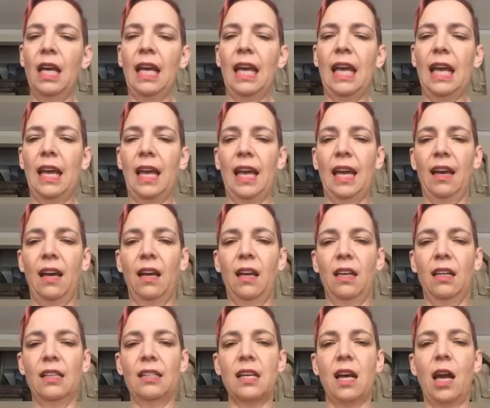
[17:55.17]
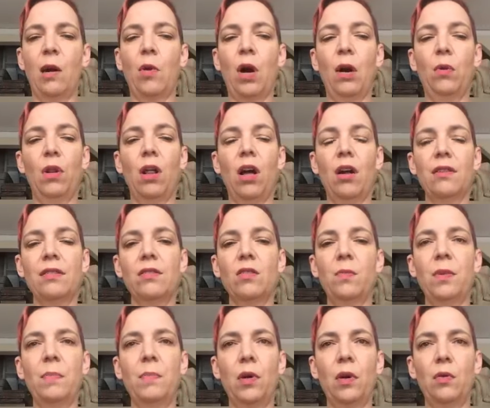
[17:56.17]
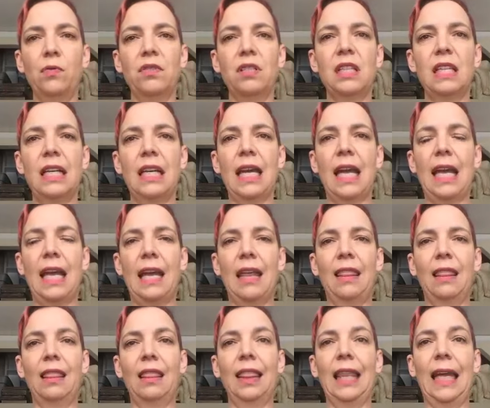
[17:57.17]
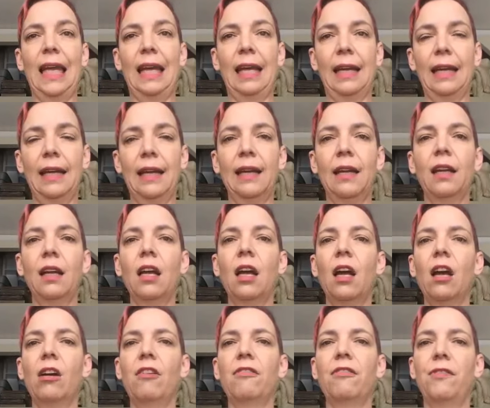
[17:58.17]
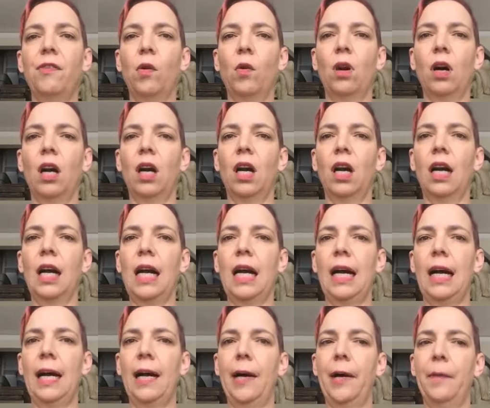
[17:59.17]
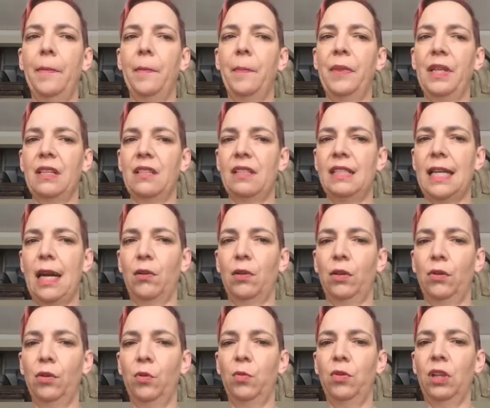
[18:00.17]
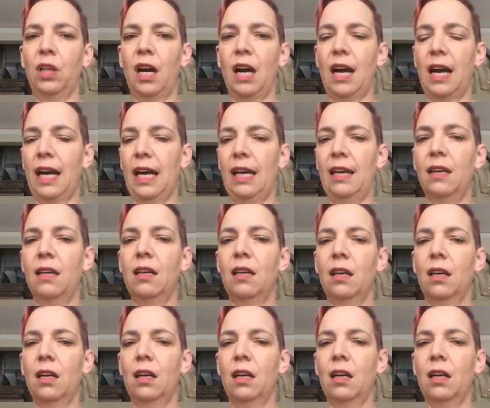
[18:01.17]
And I, I will also be posting a link for um, this downloadable guide.